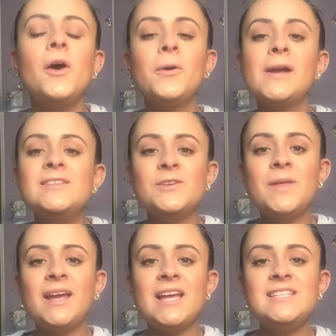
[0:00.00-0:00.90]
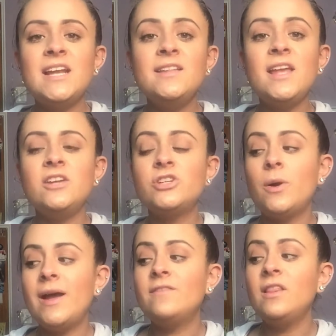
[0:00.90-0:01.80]
Okay, so like I said in the intro,
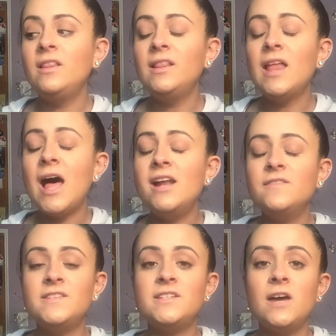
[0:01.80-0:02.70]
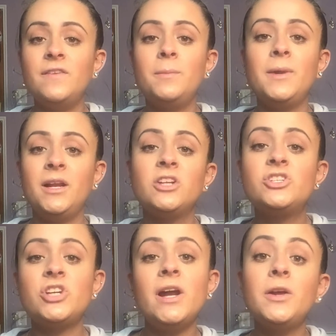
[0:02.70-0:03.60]
I have a lot of stuff and I'm going to
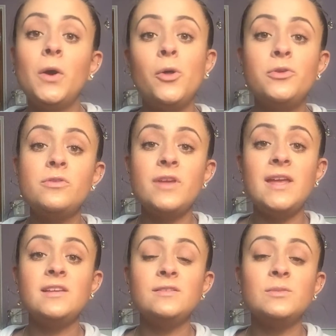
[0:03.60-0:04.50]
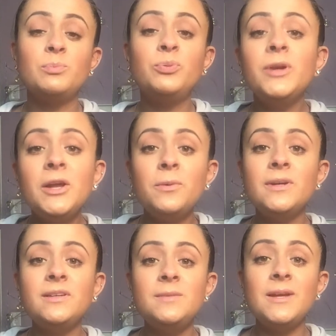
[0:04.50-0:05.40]
try to go through things pretty
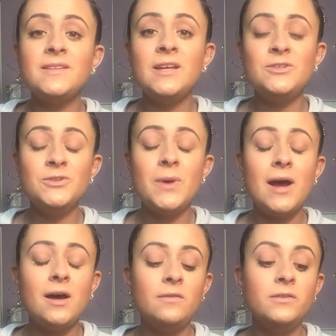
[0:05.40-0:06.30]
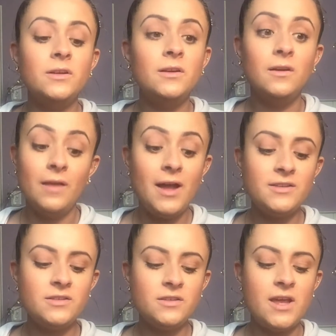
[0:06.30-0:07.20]
quickly because I do have a
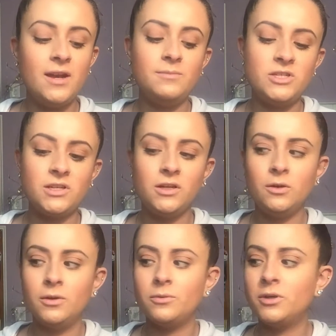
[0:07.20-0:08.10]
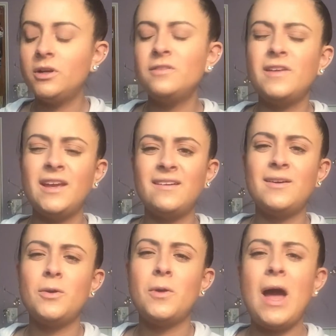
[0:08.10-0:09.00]
lot. And I'm just going to go in order of like
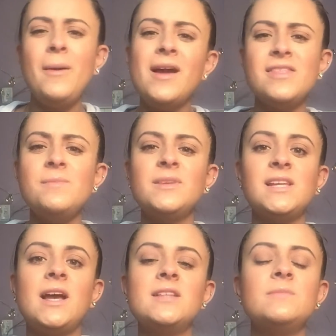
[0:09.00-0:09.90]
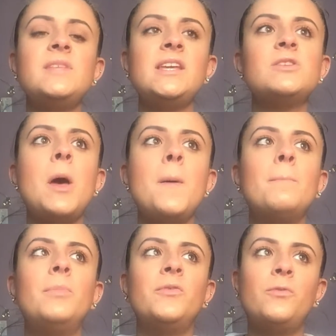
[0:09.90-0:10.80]
how I got them because I got some things
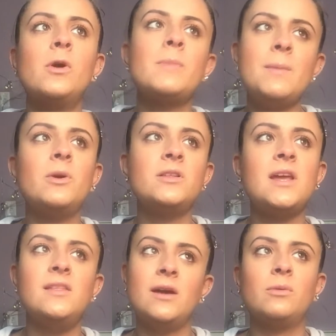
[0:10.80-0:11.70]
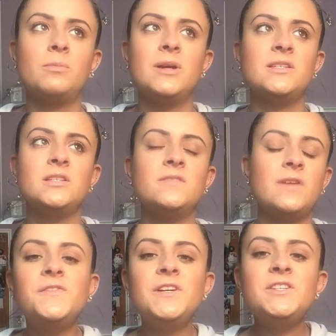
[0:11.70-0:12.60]
before my birthday that were presents.
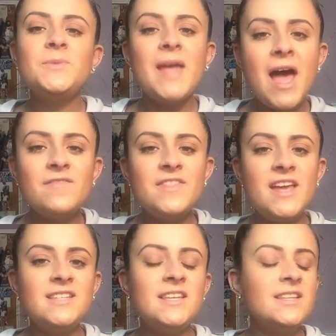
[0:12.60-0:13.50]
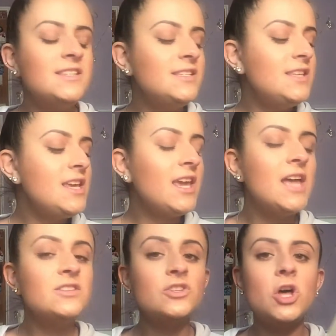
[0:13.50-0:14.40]
So first we have this, and this is the
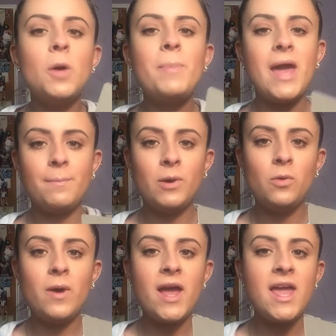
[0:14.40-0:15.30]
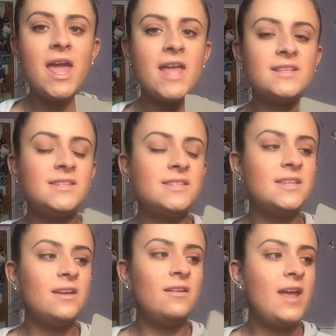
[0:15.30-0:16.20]
Kindle Paperwhite.
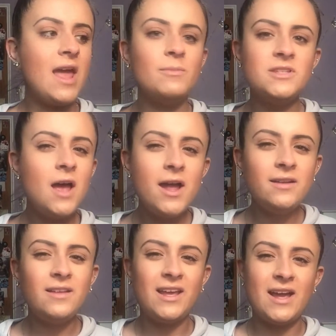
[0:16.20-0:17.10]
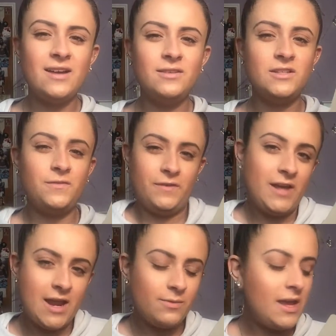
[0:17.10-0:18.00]
It's Amazon, like it's
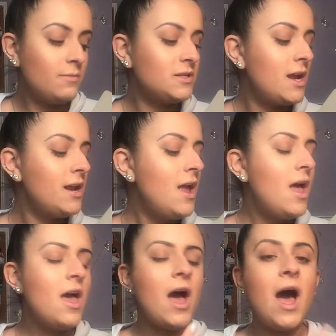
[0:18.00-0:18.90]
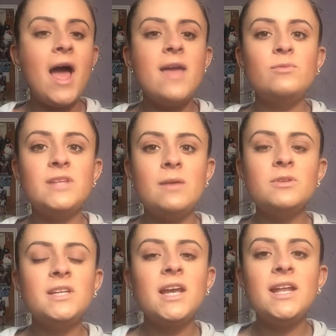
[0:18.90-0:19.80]
affiliated with Amazon. I was
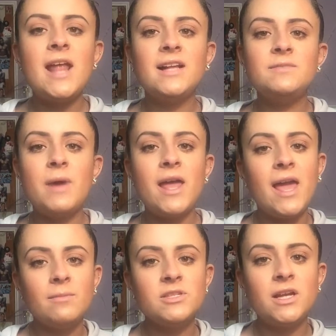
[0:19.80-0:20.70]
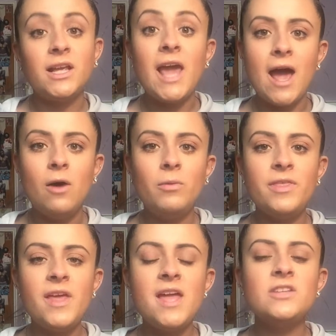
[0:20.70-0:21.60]
able to connect my Amazon account
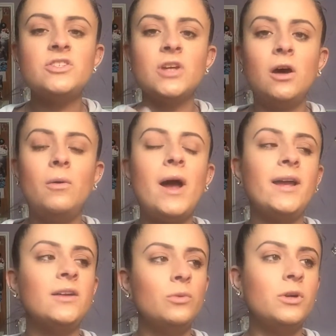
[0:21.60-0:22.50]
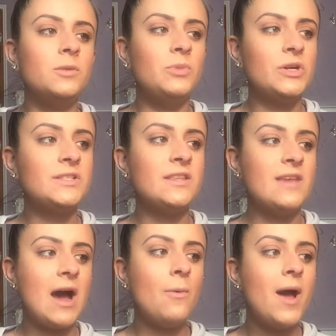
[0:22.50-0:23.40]
with it so I can order books
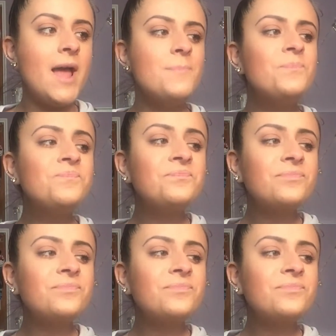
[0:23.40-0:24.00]
that way.